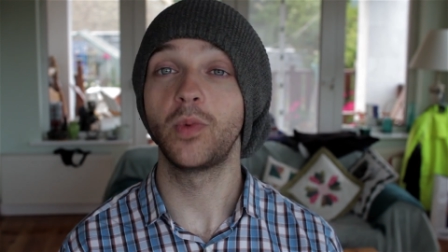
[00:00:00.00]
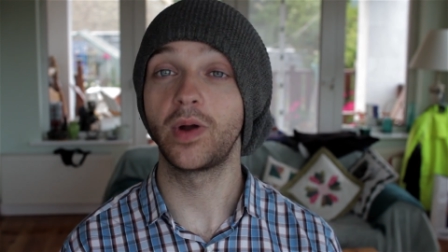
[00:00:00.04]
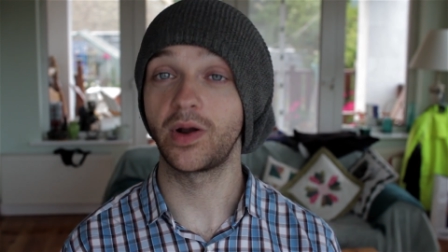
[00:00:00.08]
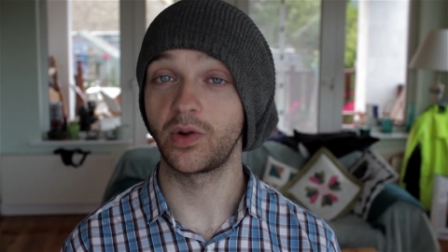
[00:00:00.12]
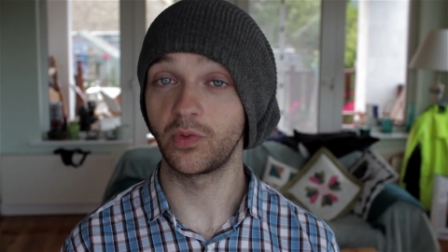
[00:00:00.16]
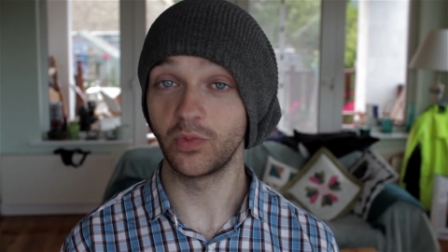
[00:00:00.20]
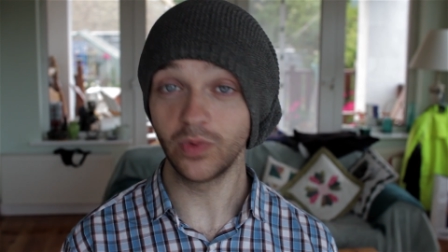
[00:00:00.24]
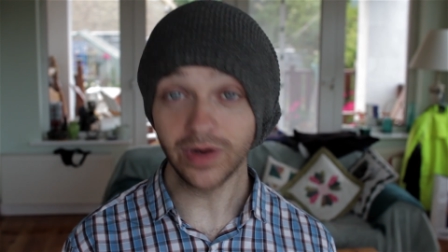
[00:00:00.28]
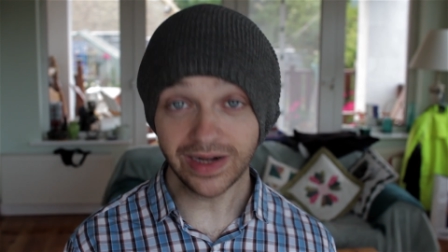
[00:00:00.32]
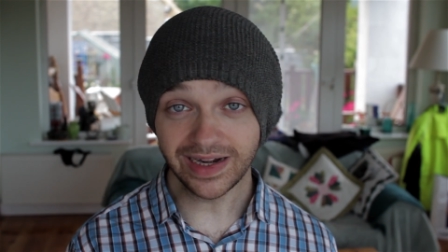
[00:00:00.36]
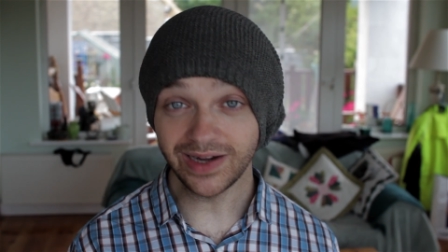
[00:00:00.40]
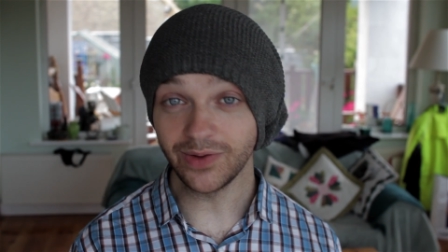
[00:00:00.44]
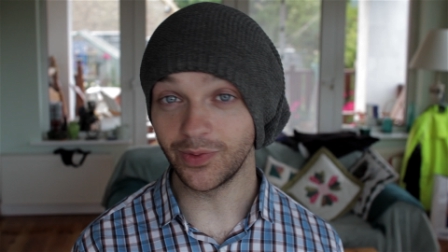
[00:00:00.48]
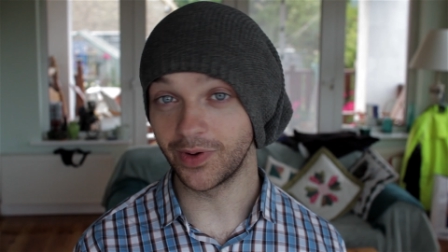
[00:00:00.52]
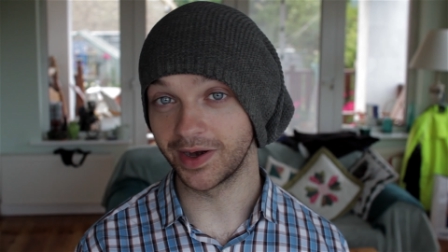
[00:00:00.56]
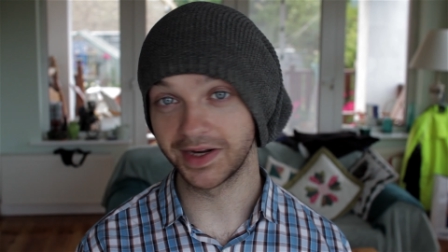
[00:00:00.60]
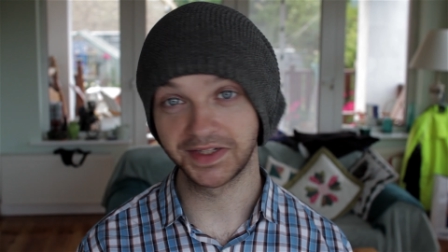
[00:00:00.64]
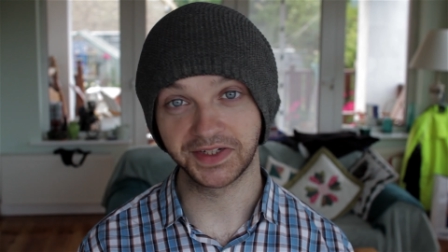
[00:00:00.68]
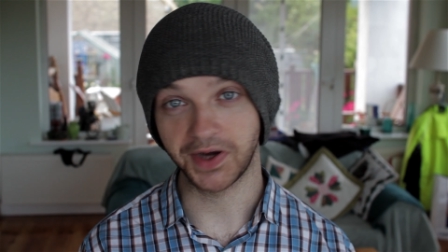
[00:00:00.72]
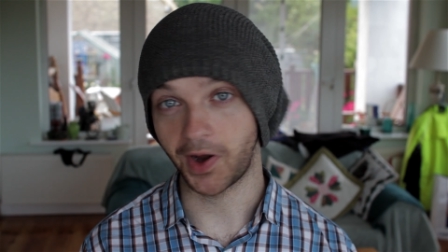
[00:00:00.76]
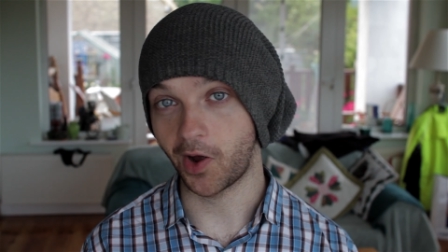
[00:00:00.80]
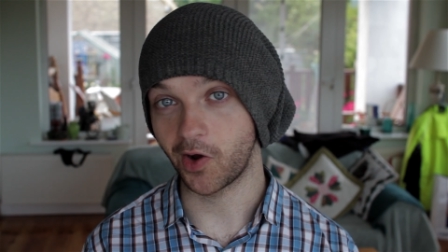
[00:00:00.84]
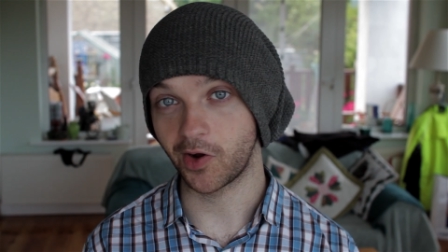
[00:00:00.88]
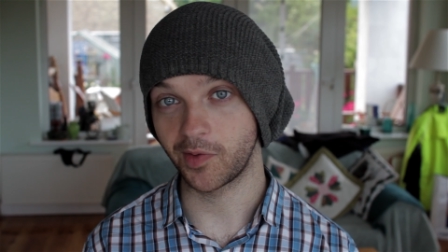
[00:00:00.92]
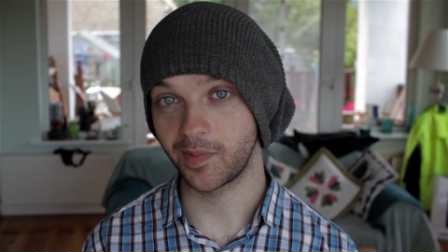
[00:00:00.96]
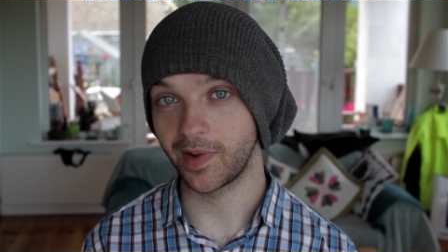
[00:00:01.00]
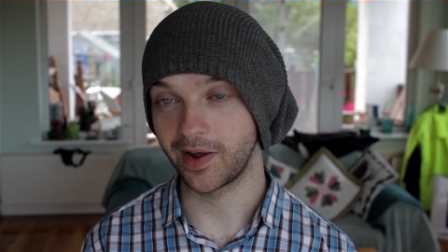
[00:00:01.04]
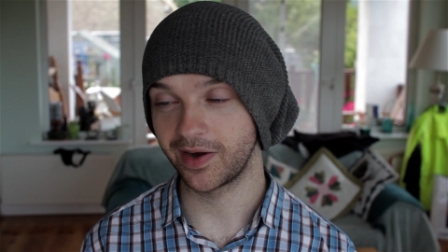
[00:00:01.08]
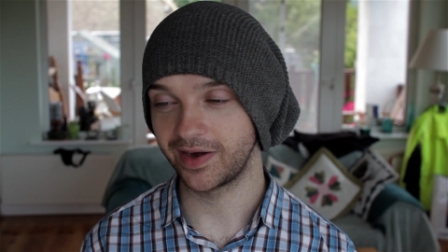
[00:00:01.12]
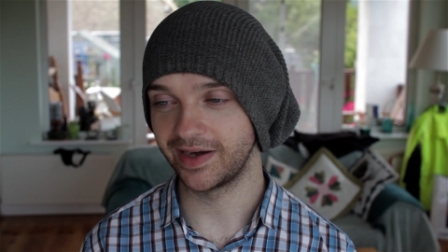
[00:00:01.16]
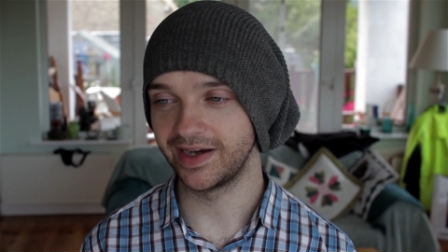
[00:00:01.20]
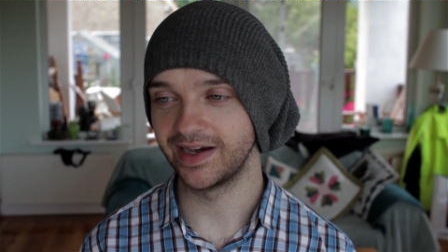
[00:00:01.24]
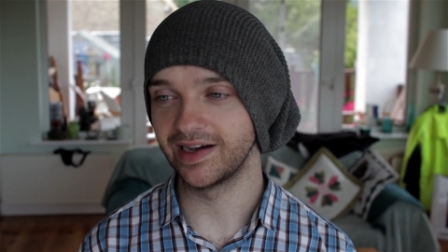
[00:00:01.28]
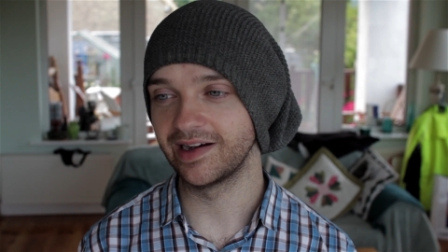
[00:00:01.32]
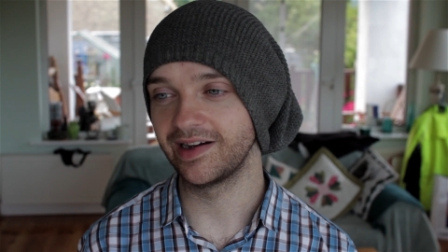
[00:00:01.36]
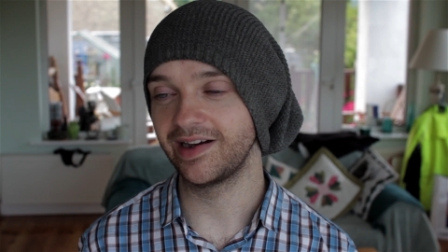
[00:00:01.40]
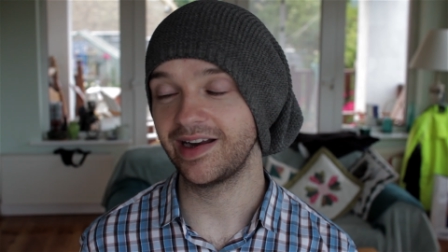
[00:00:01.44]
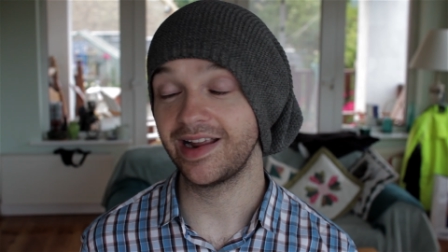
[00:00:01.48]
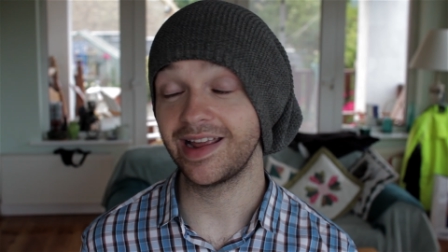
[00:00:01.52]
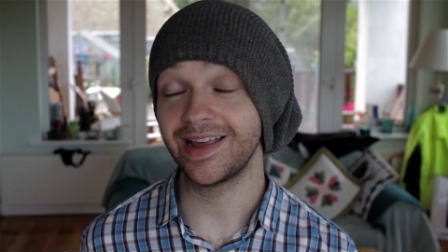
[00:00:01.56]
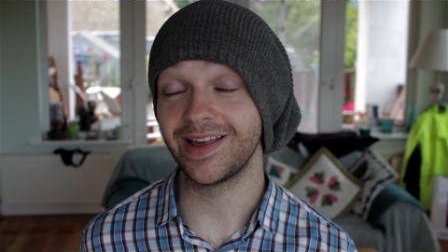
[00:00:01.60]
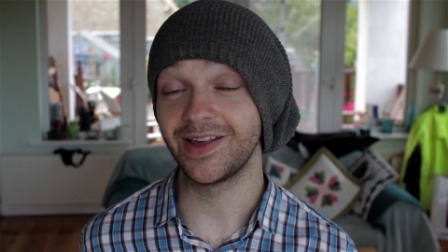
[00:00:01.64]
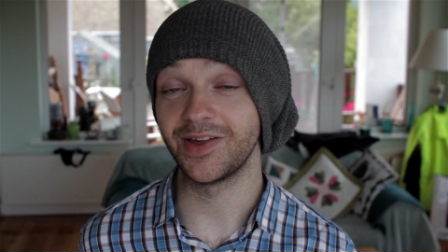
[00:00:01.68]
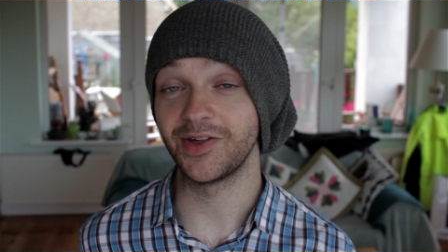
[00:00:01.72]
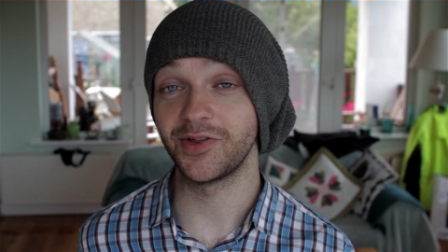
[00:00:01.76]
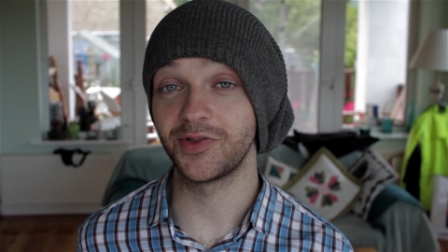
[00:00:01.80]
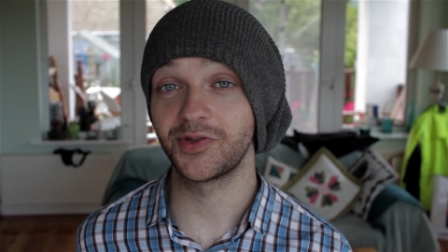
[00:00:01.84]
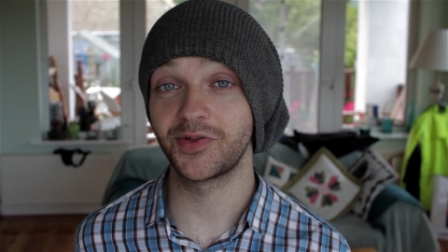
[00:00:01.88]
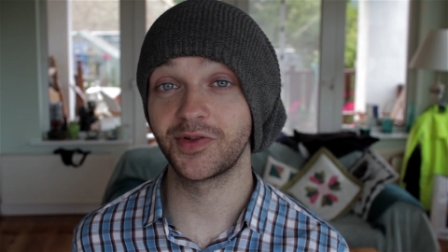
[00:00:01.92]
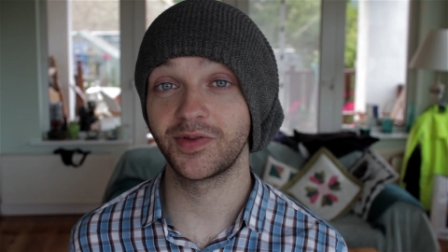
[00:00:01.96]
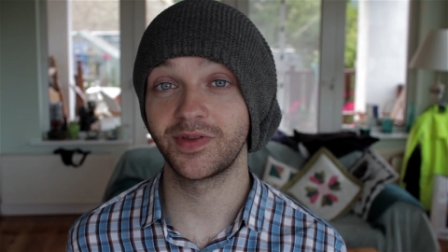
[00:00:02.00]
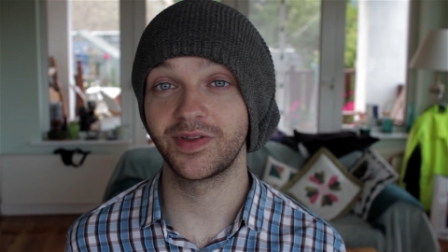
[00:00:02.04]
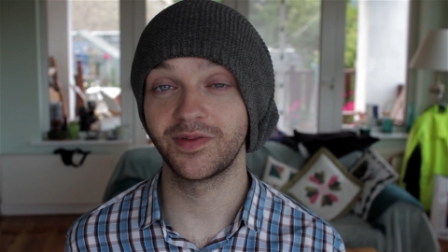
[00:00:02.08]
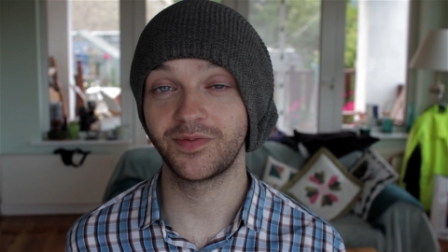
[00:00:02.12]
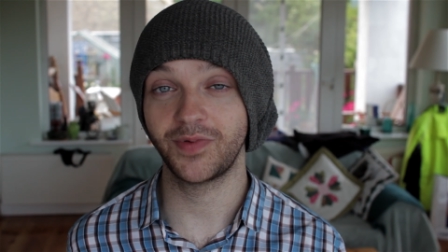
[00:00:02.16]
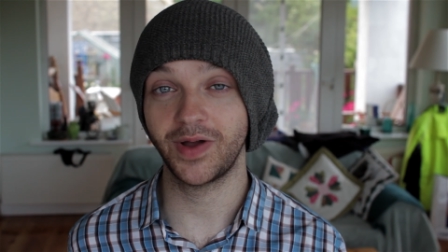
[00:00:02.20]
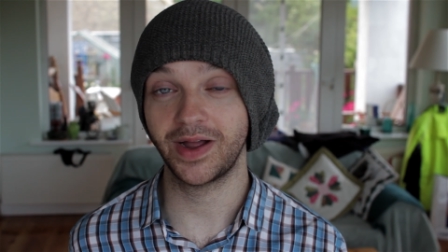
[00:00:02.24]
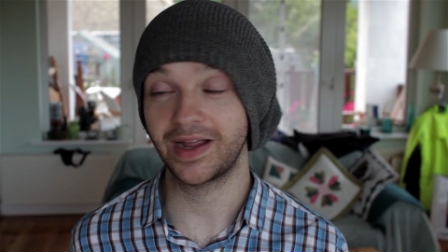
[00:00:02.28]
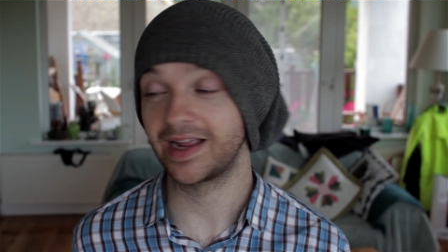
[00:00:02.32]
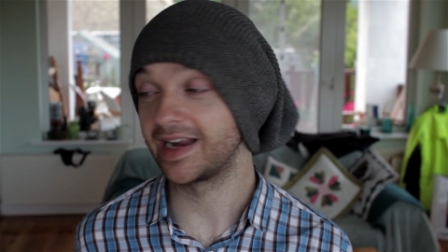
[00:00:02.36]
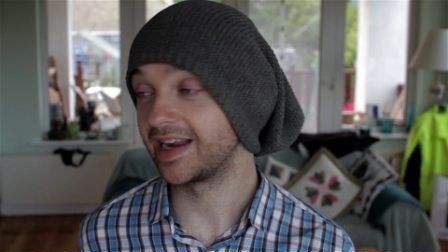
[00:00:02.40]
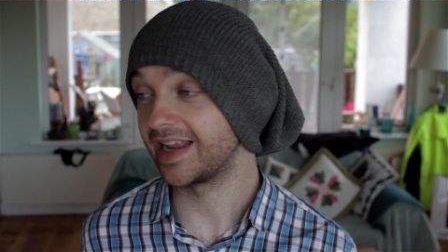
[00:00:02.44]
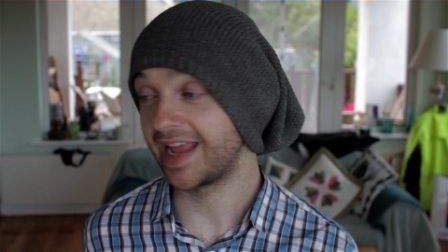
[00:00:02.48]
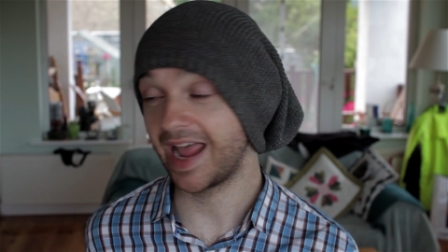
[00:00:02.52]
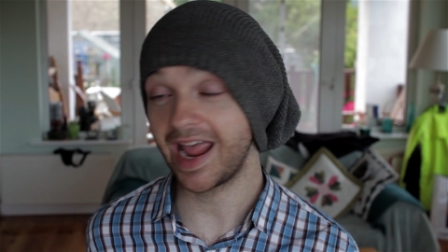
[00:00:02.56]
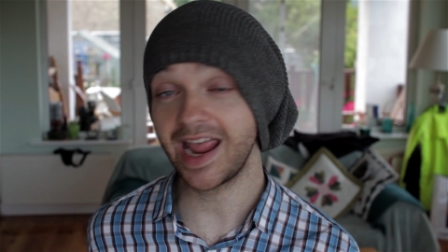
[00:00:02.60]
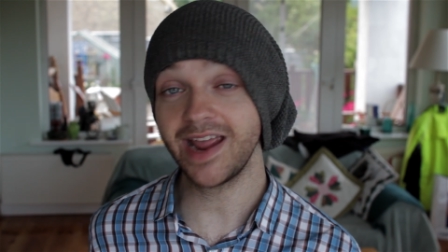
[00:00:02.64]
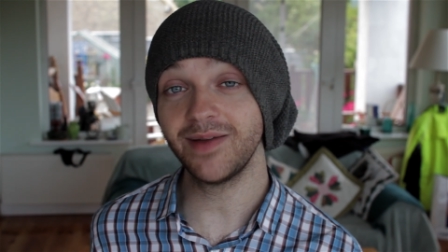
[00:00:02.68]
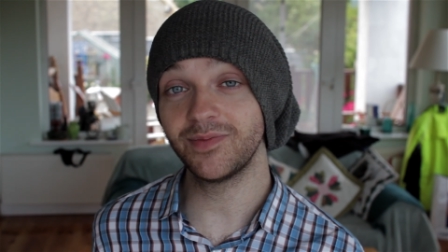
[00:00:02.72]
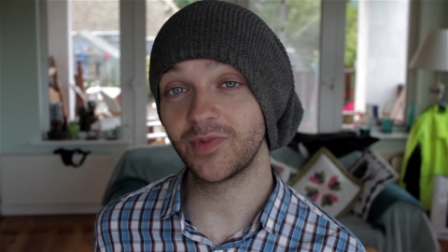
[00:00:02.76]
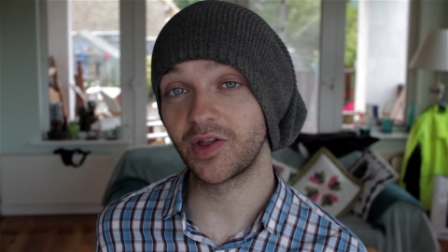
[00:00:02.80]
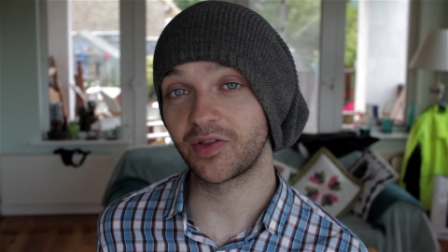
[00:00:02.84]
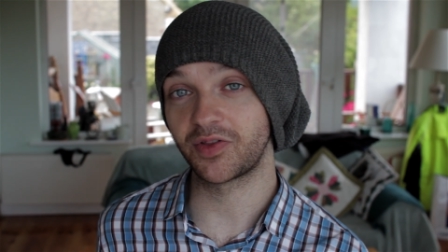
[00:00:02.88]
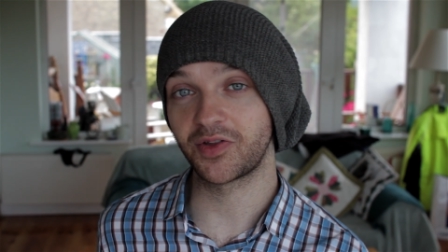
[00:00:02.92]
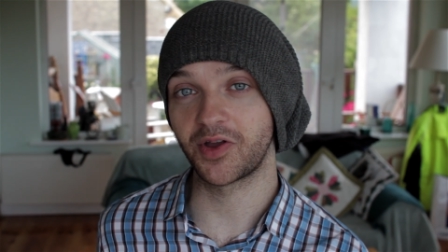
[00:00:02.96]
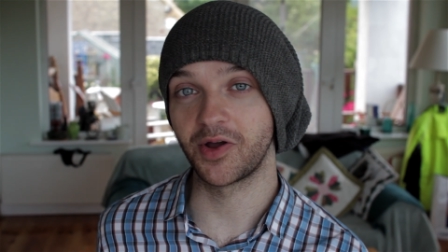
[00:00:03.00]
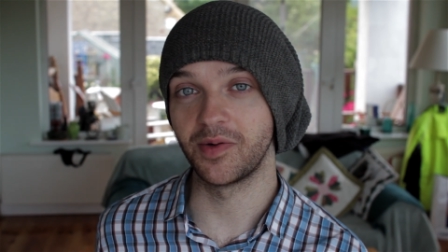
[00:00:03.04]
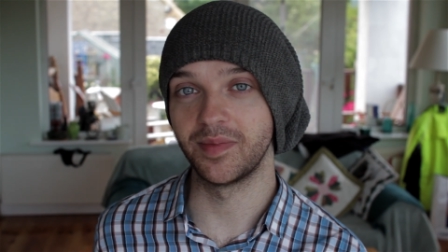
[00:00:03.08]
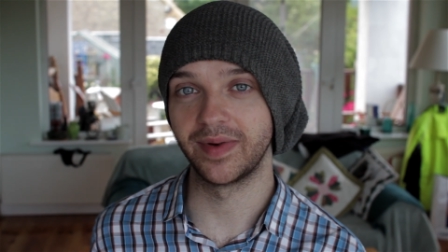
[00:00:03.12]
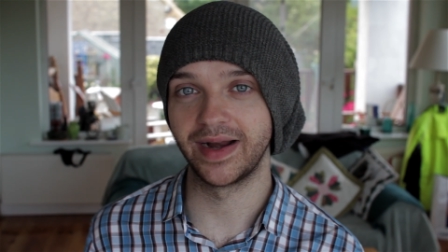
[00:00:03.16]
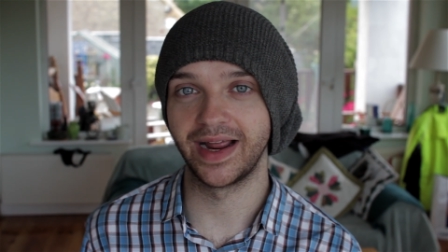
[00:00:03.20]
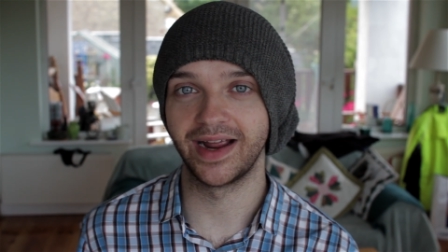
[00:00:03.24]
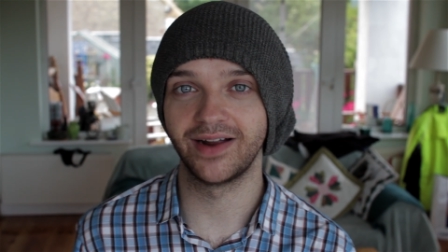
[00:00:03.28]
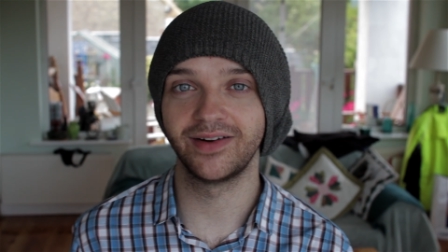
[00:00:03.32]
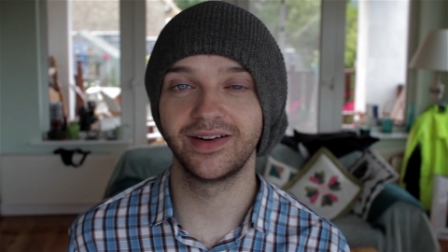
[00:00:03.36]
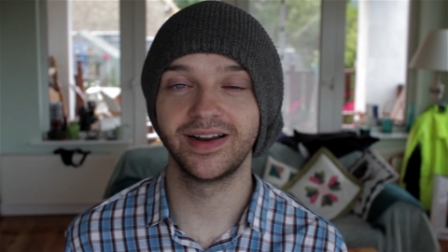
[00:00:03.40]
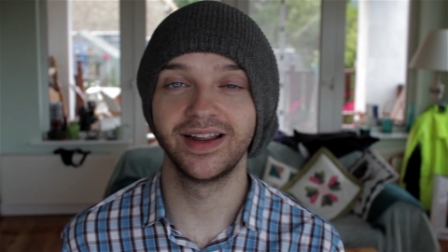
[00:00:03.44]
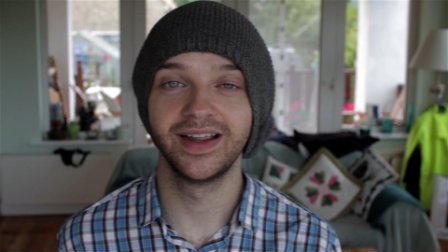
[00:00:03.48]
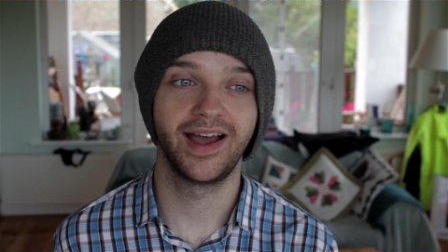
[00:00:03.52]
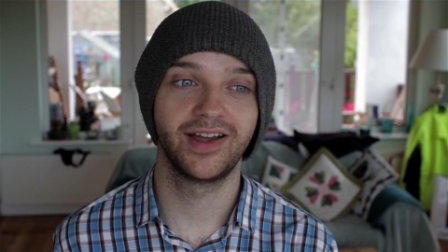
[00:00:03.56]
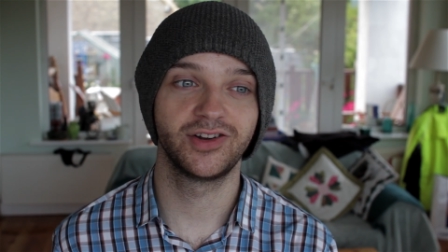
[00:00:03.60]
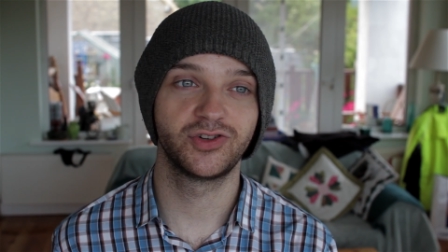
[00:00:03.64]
What I really want to talk about here is the fucking game that's coming out,